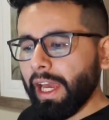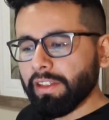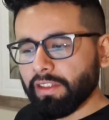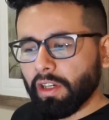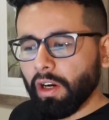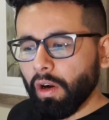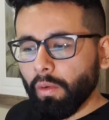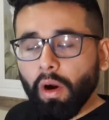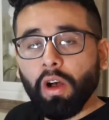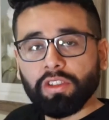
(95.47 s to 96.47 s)
And
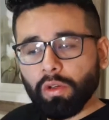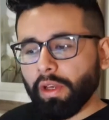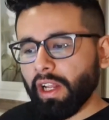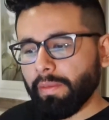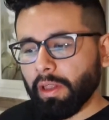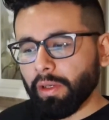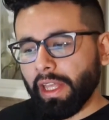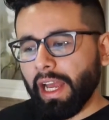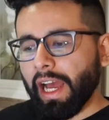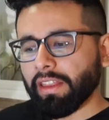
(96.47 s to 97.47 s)
so also we're going to be
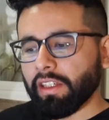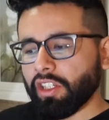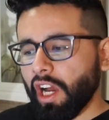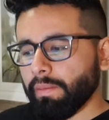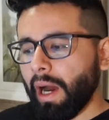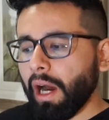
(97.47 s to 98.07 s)
looking at the job